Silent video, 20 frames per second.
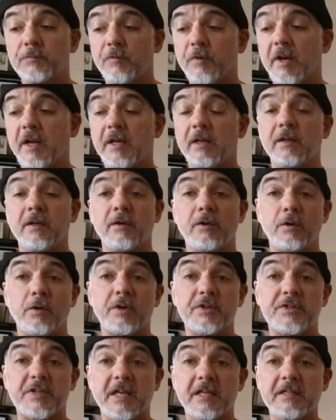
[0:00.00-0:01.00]
right?
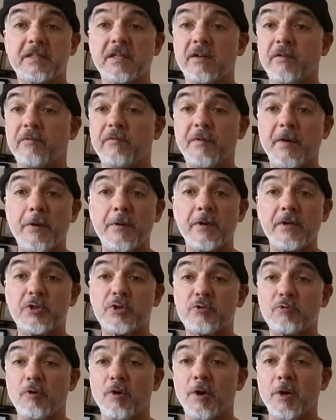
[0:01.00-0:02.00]
Notice I did a very
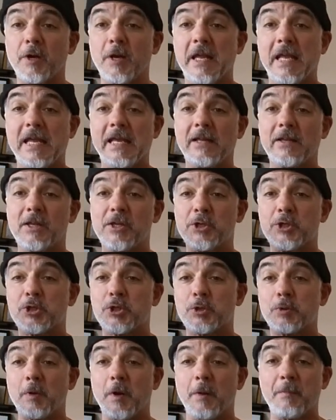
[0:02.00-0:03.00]
strong
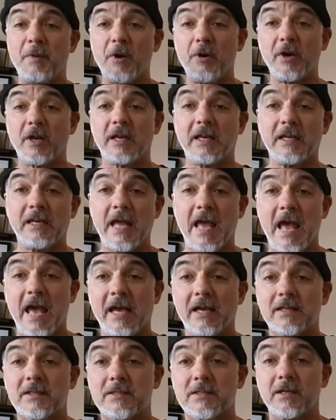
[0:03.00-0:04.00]
English American
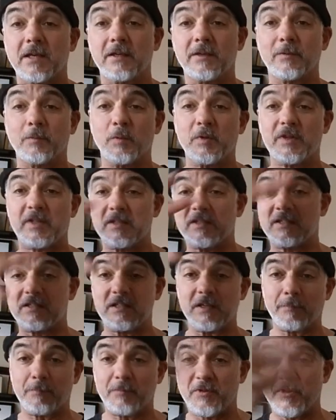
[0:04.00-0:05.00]
accent with the
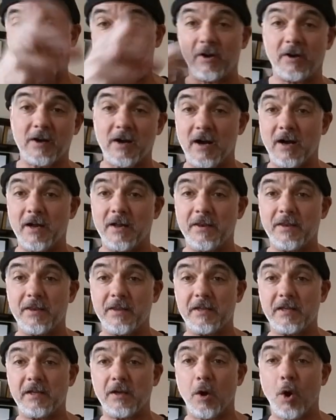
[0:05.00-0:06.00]
diphthong on
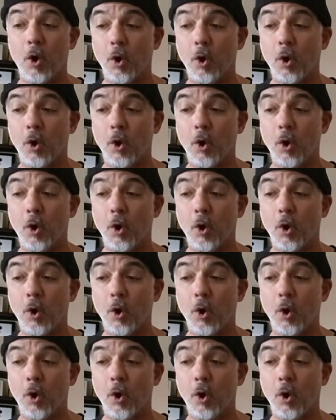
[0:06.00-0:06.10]
the